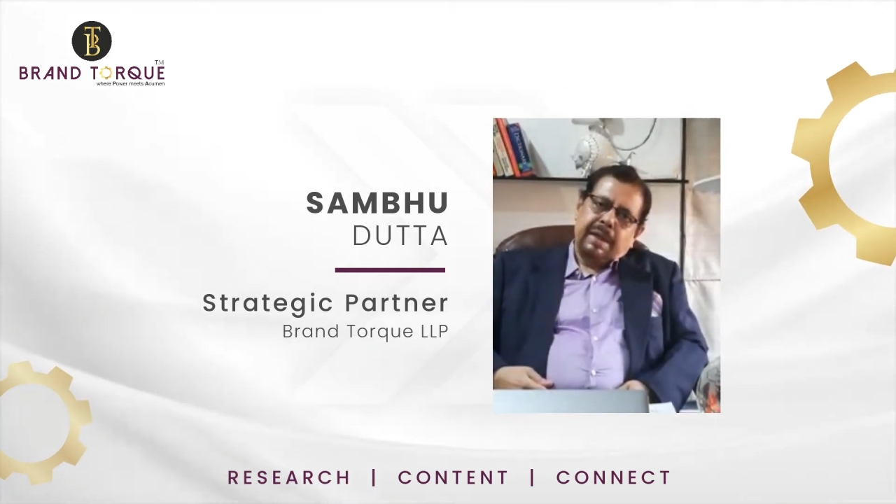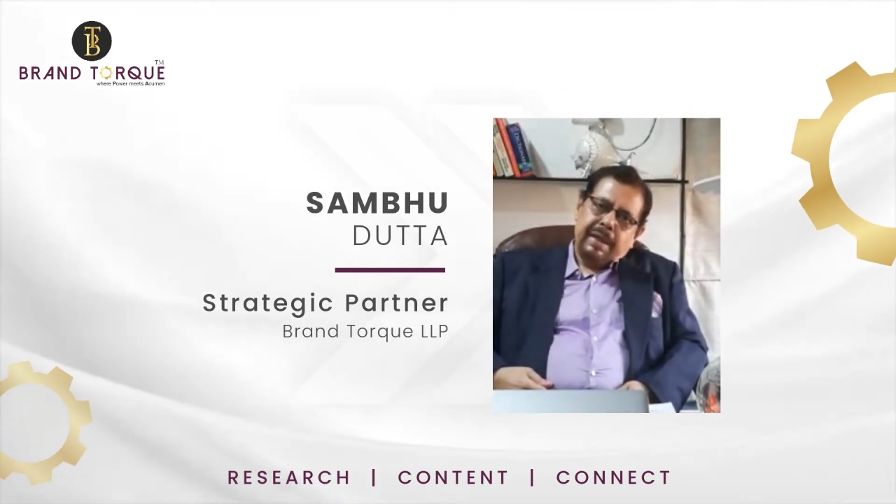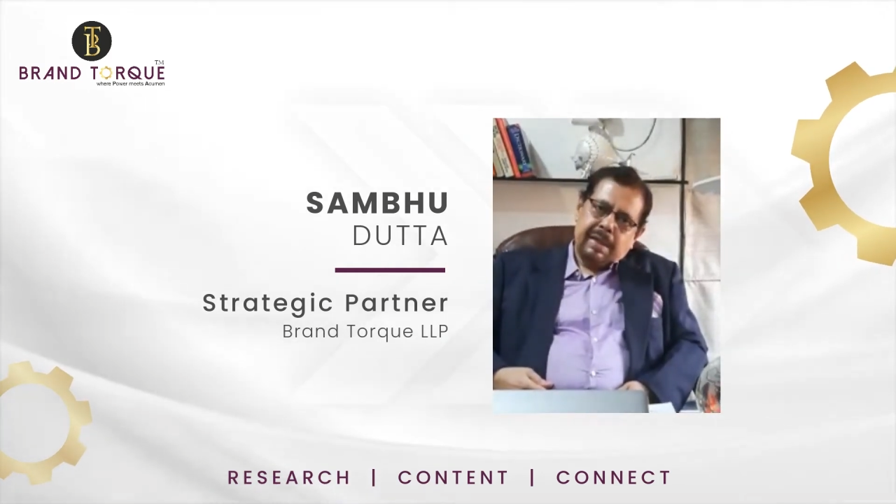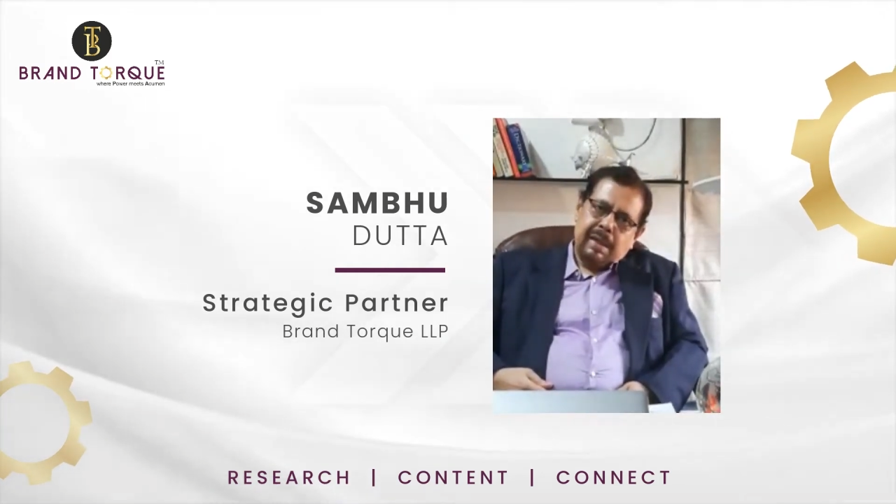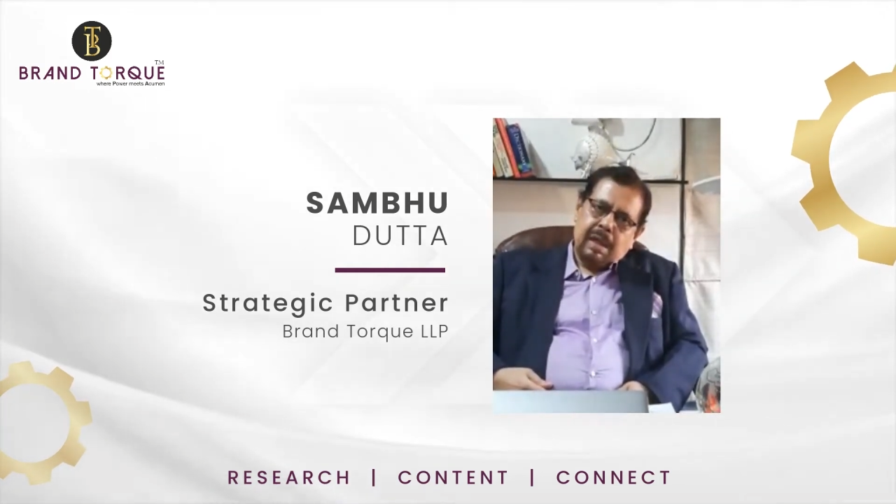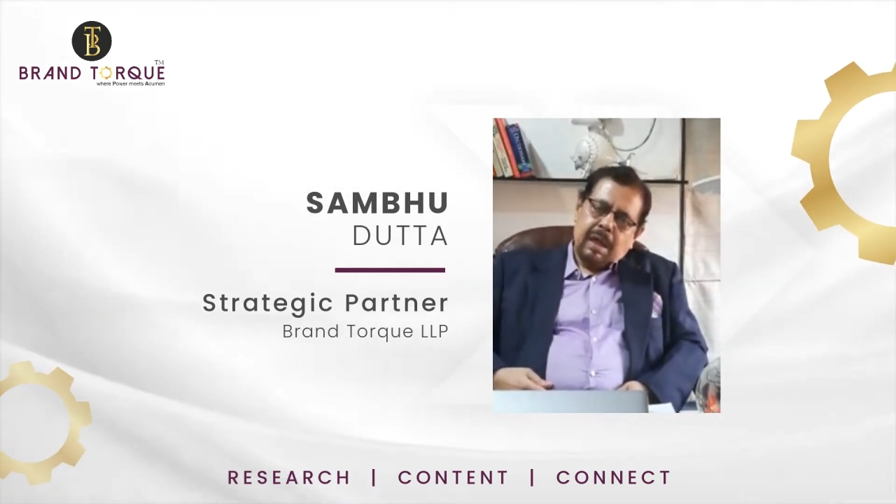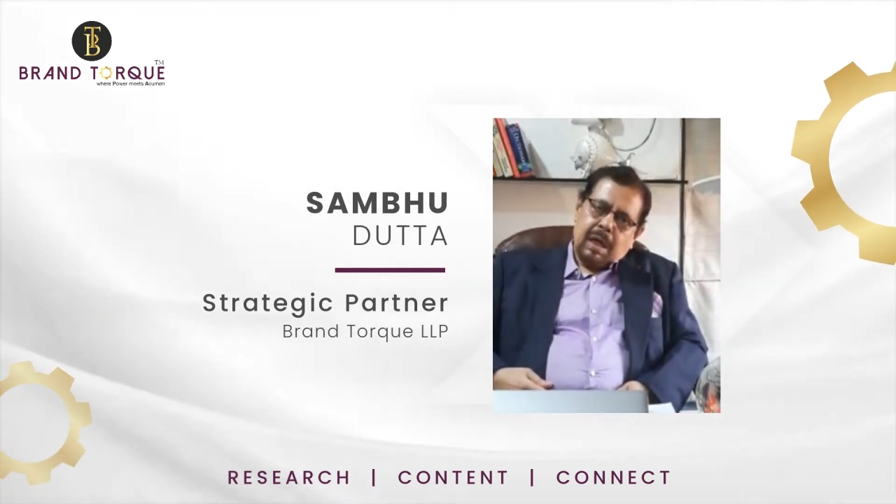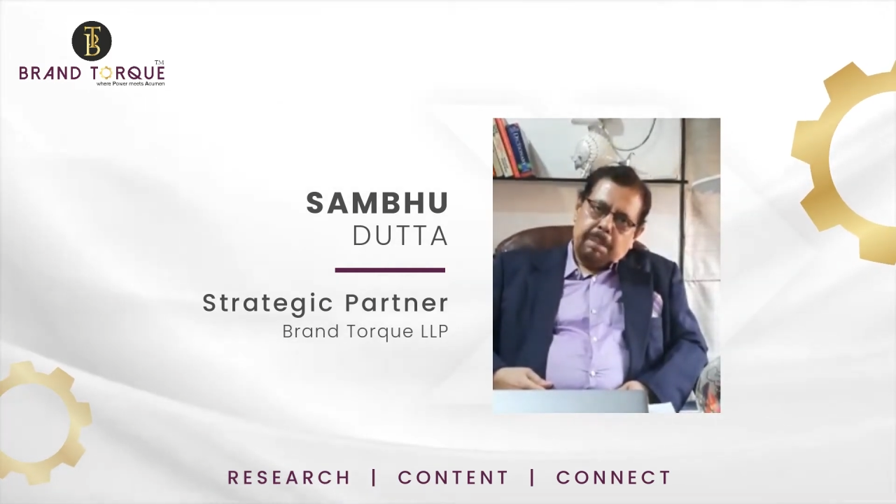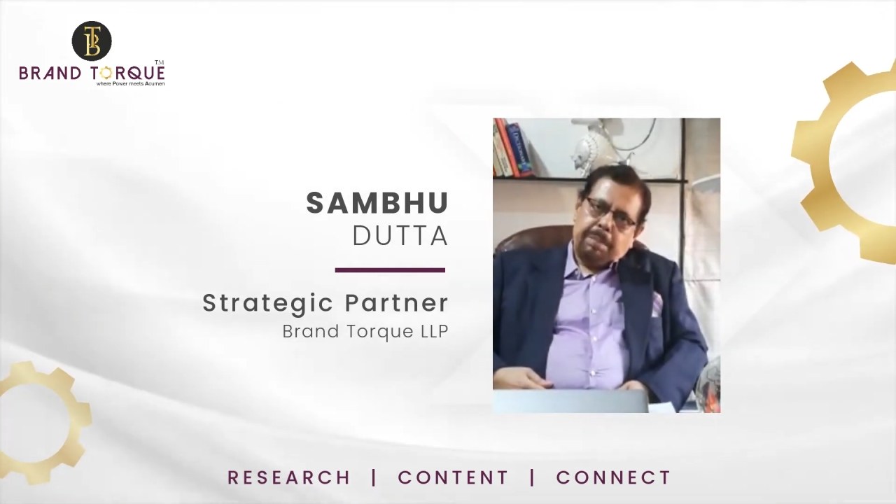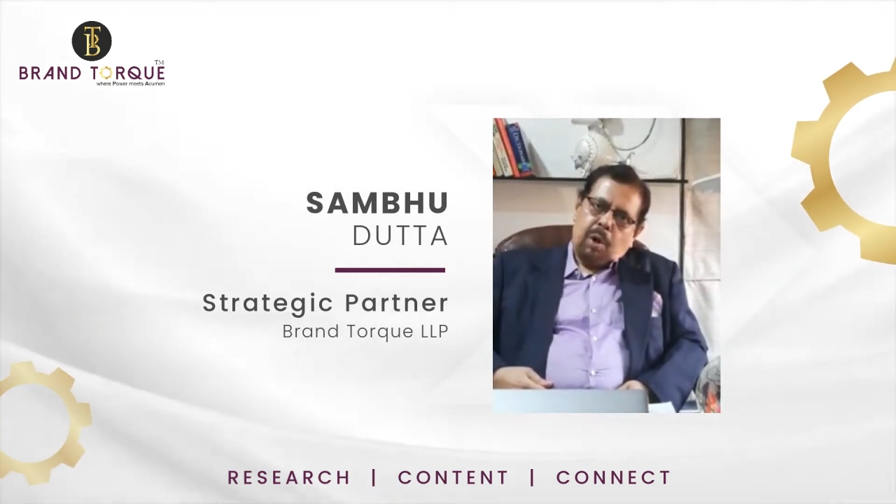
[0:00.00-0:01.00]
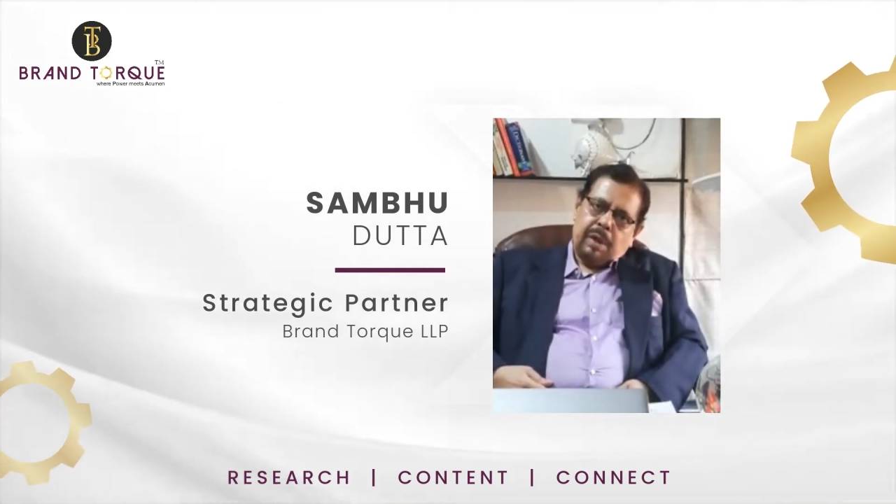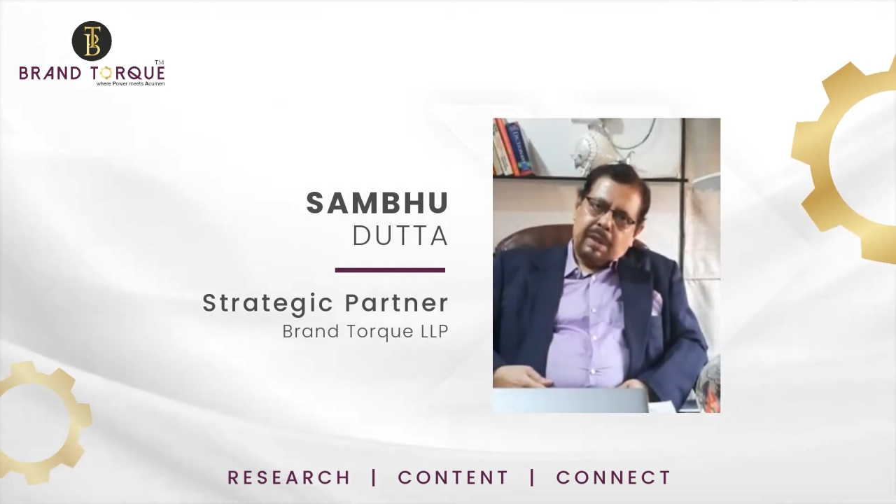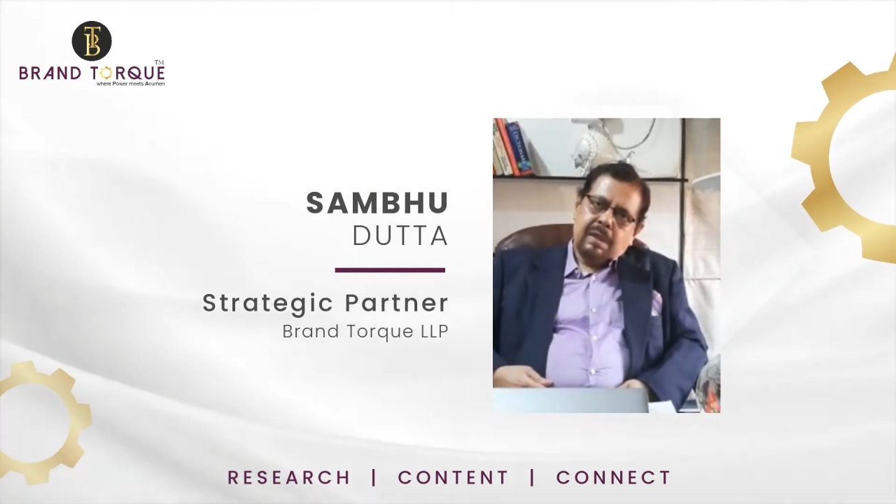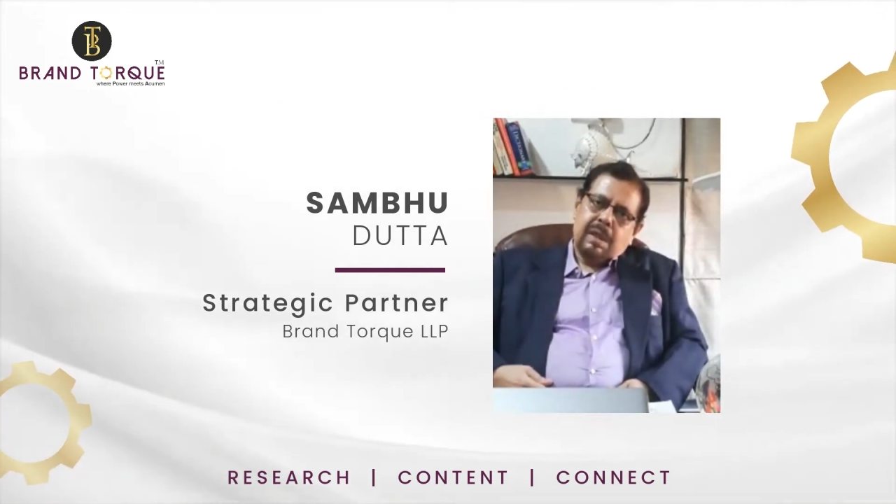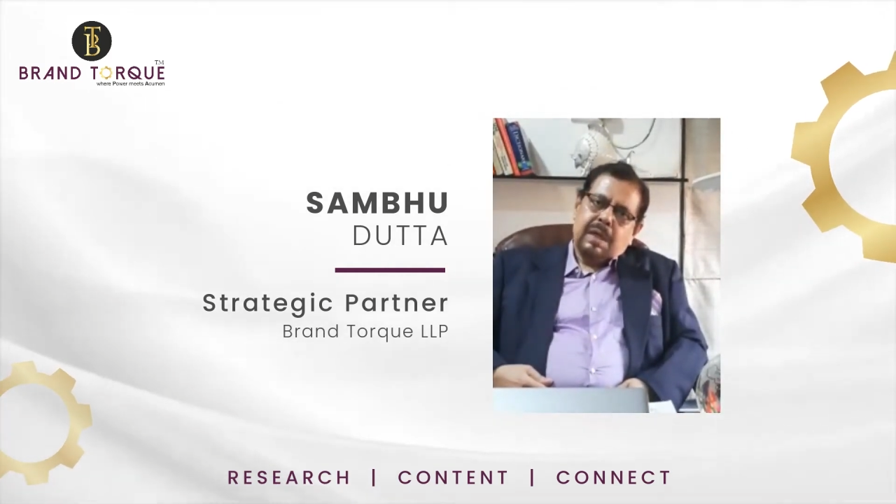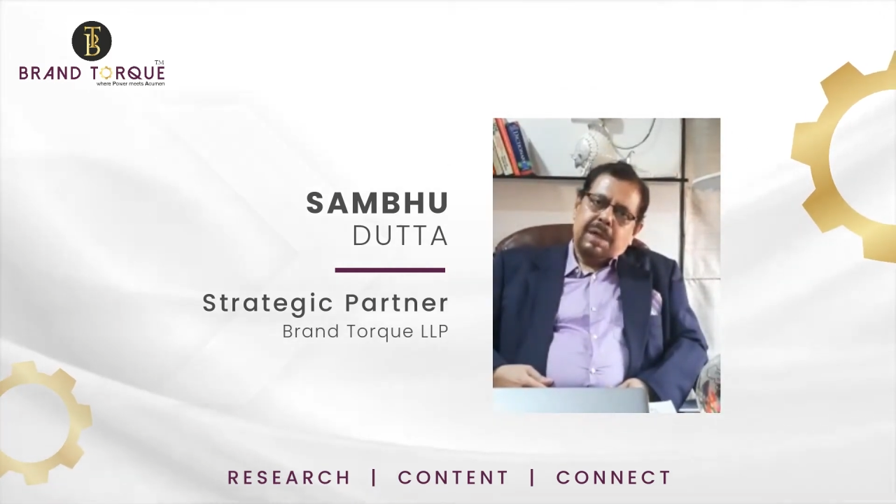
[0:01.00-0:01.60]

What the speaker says: creating a product